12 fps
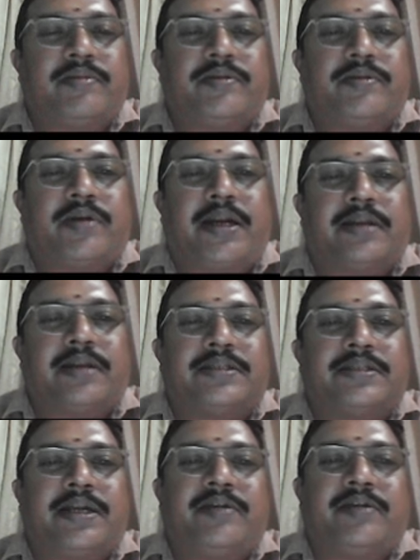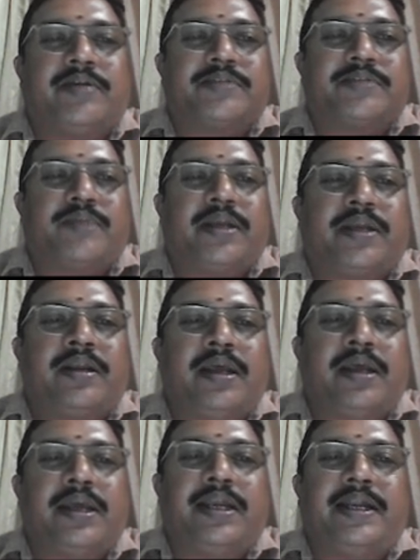not understand to explain
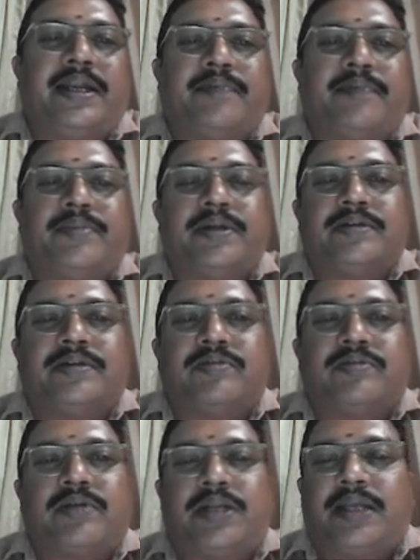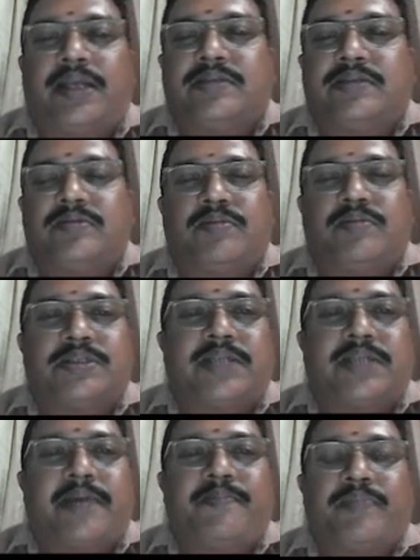in depth, so it takes too much
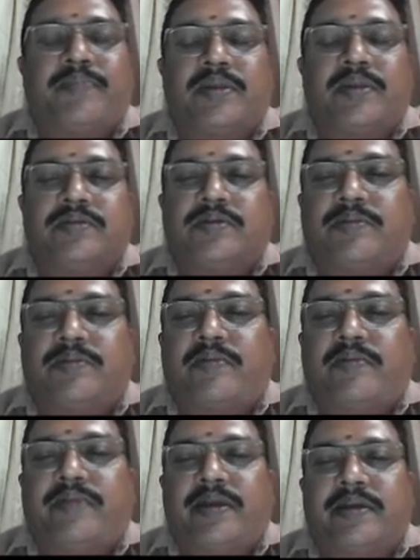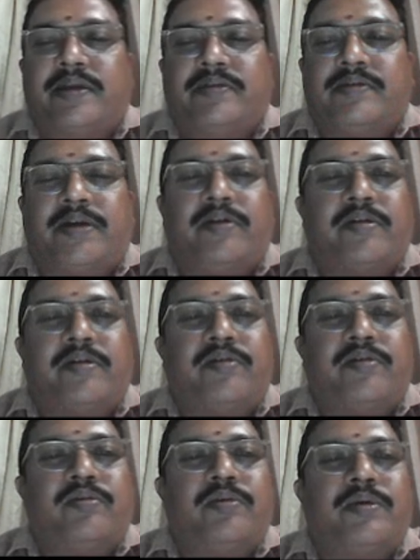time. So some of the one or
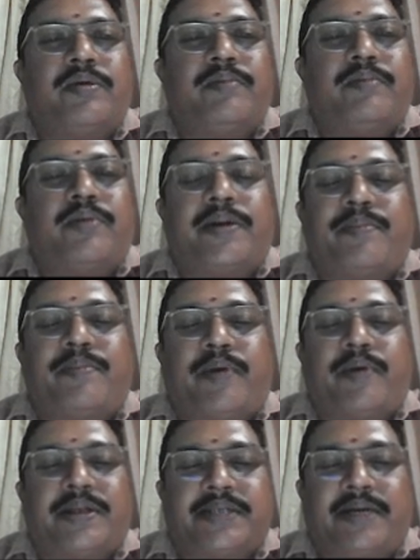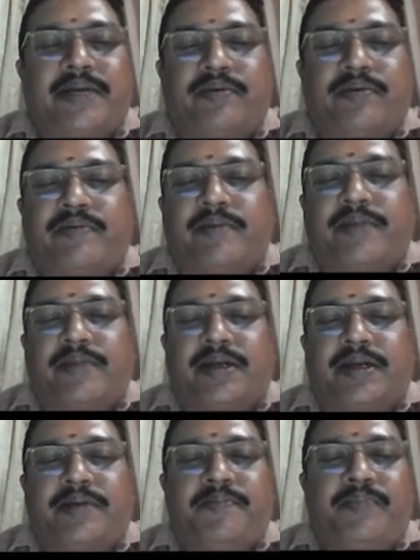two important points I took from
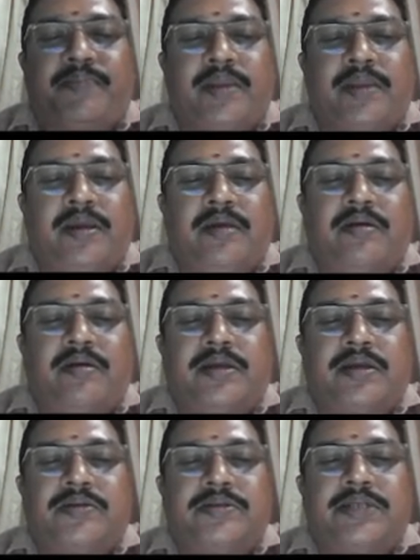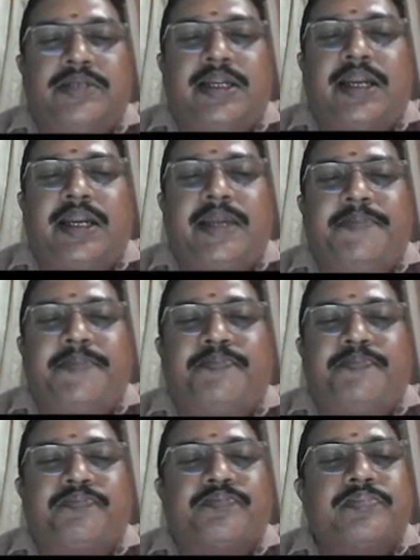that. Okay, so generally,
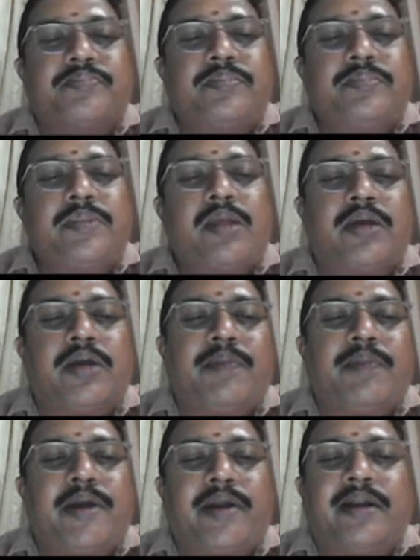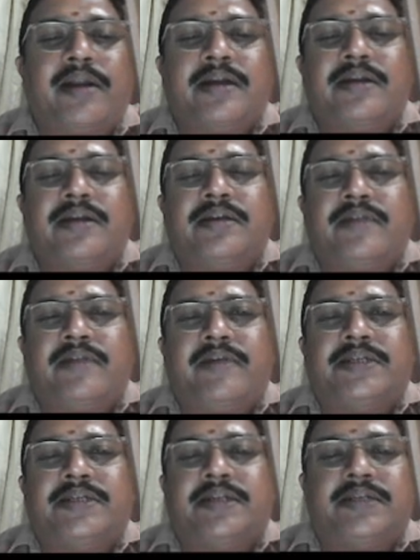okay, biotechnical
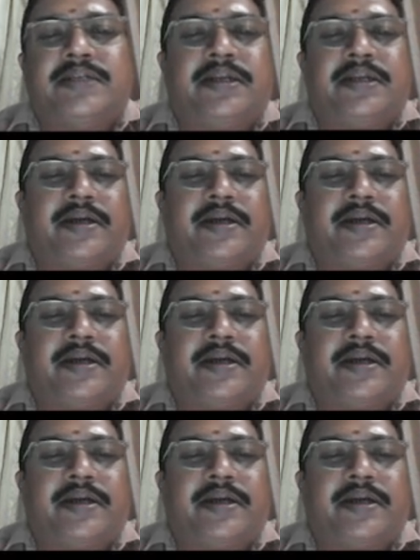inventions in